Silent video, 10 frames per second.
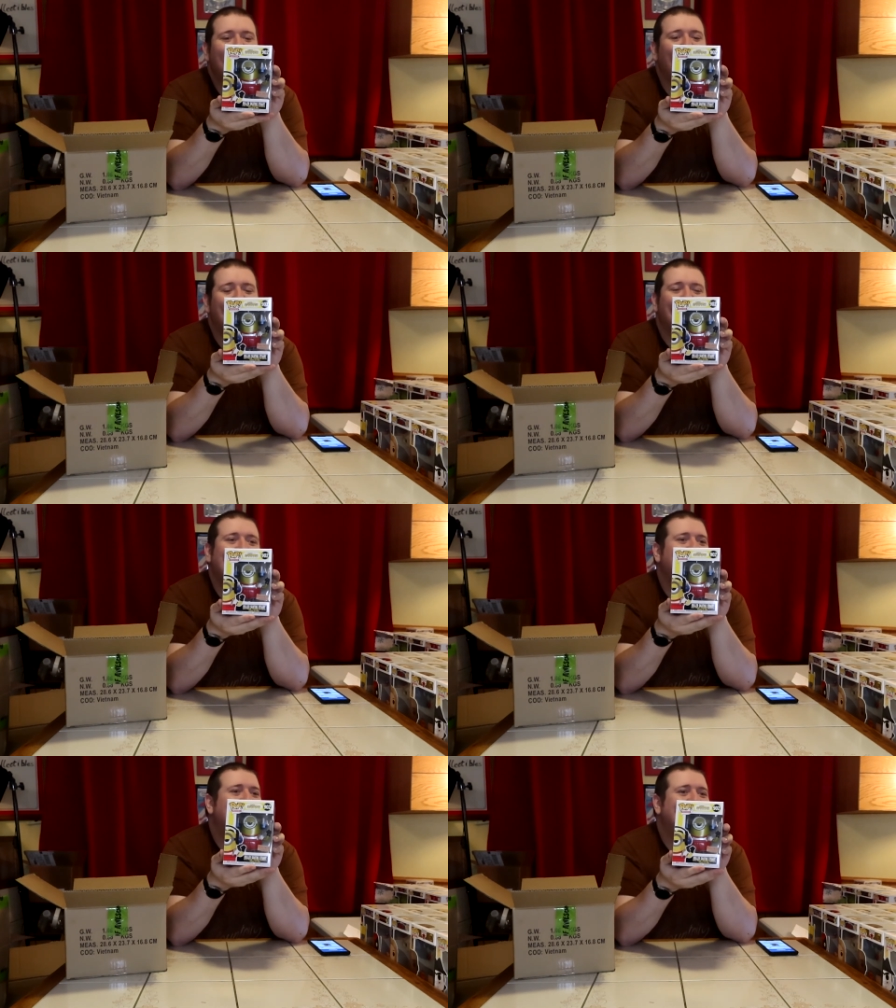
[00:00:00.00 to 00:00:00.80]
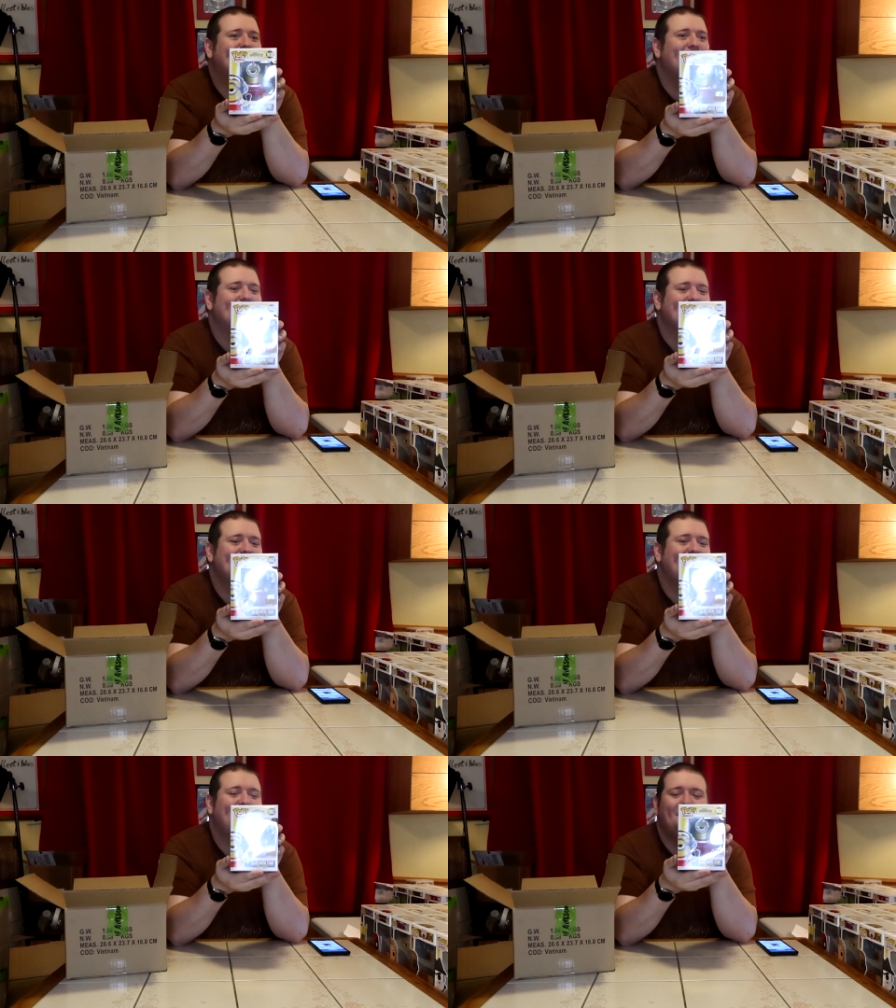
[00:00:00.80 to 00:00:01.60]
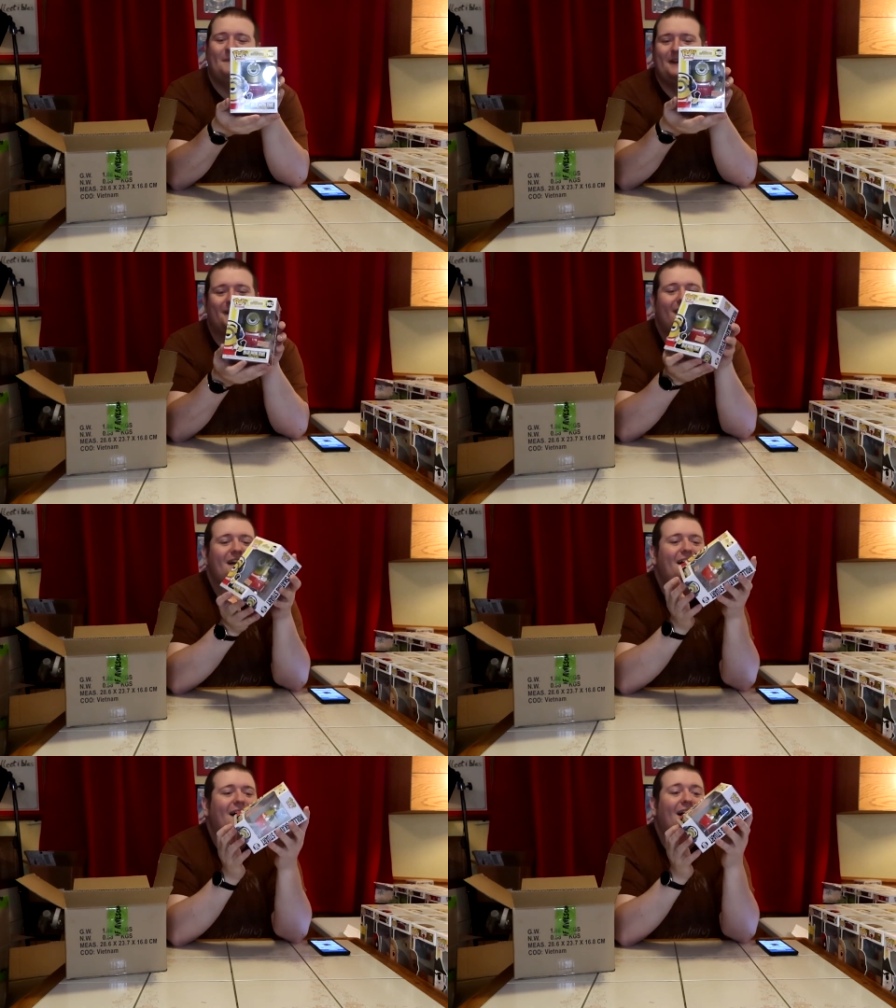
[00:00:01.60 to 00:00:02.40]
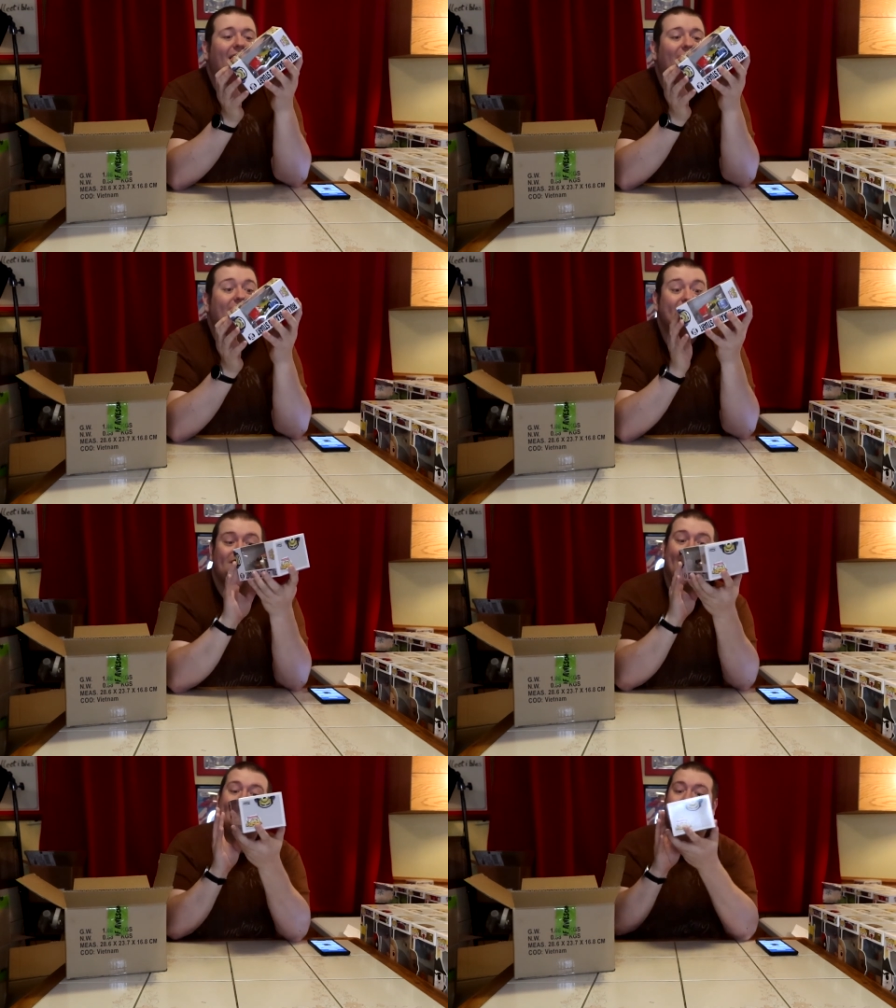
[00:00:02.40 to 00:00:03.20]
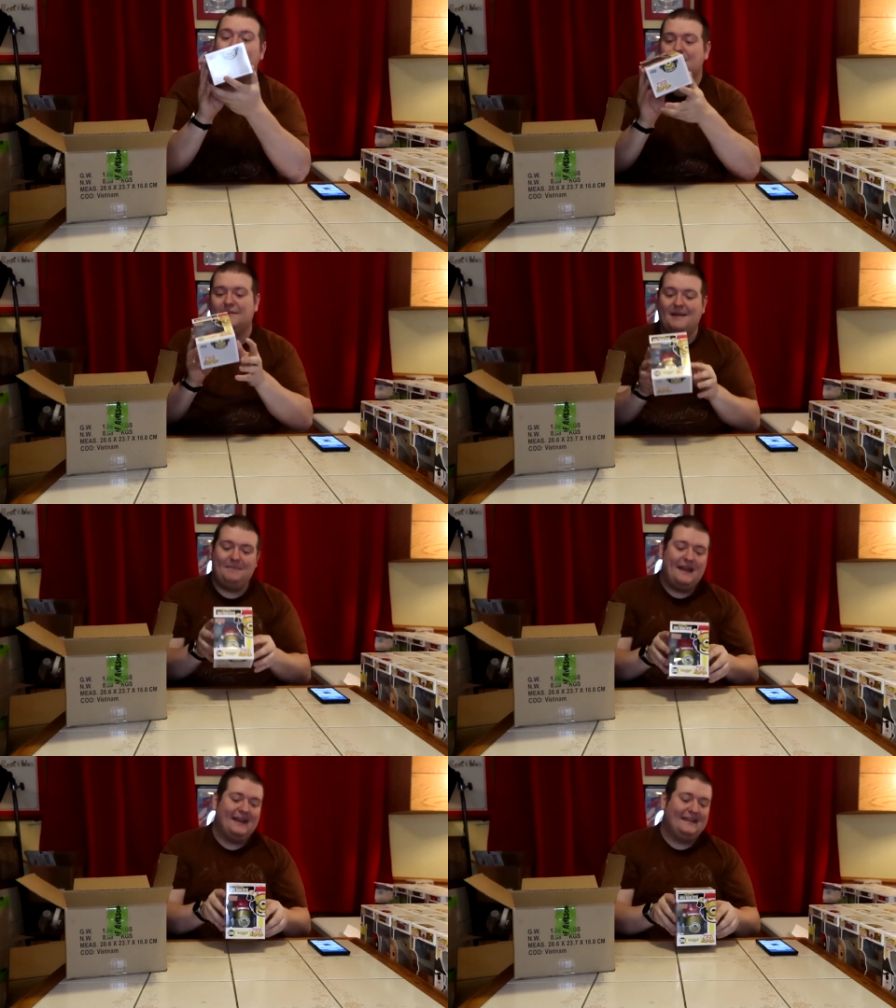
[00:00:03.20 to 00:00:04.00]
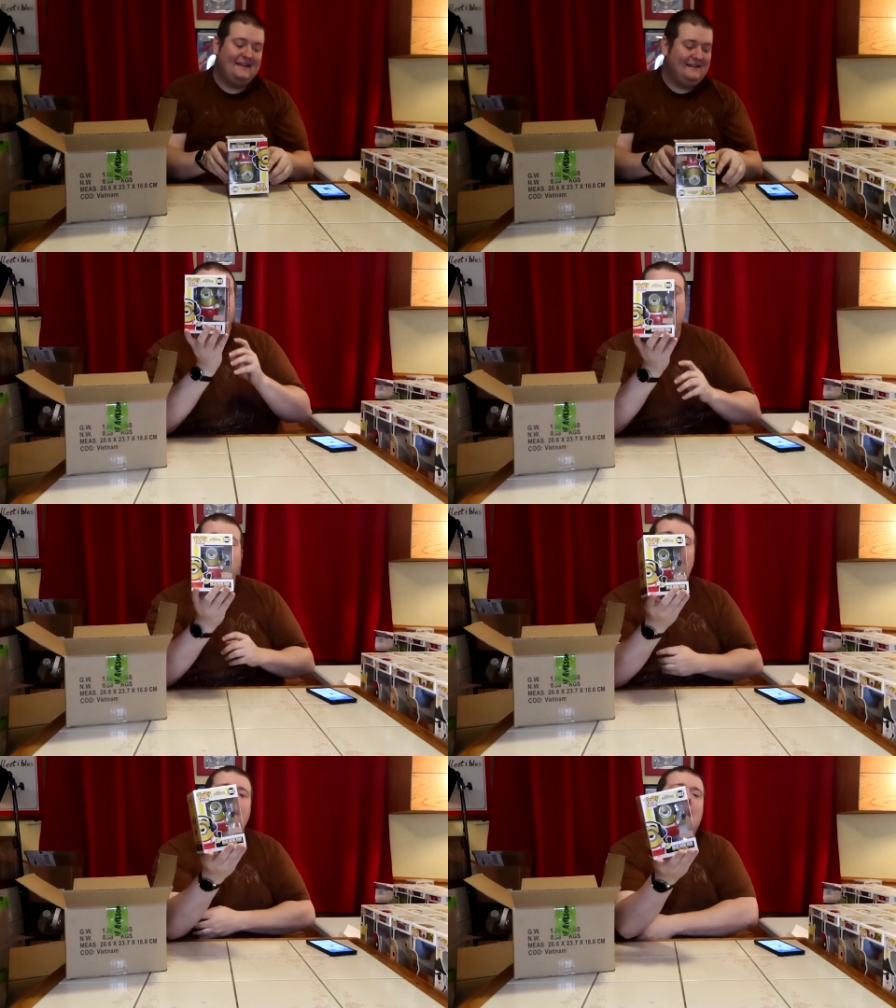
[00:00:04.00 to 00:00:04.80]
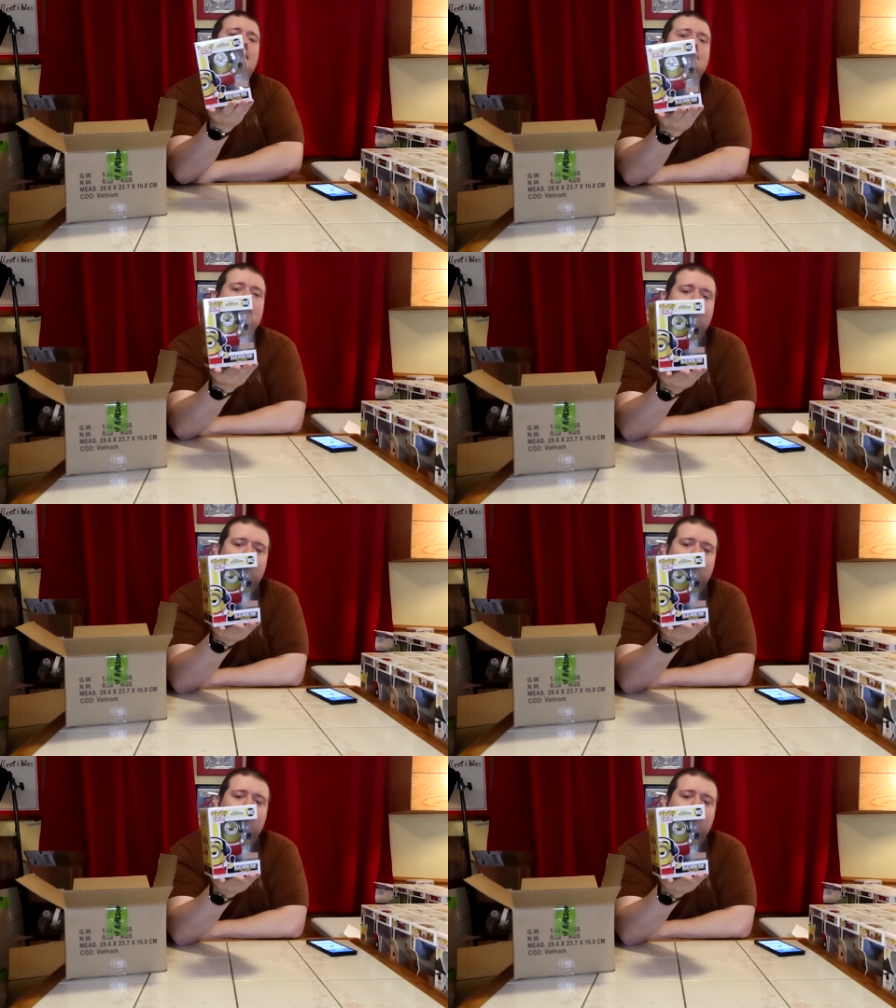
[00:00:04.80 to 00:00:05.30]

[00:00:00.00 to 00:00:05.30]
COVID really screwed some stuff up there. Uh, let's check it out and be right back. Not bad, honestly.